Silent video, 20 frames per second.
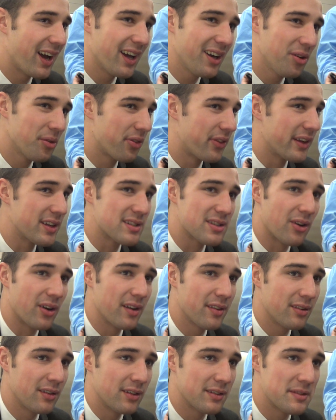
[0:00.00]
don't think so.
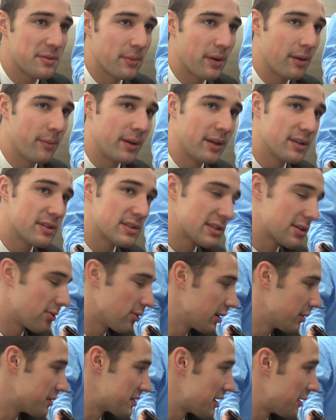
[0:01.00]
I think
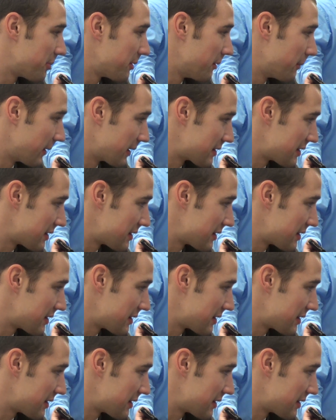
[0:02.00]
scoring was up a bit.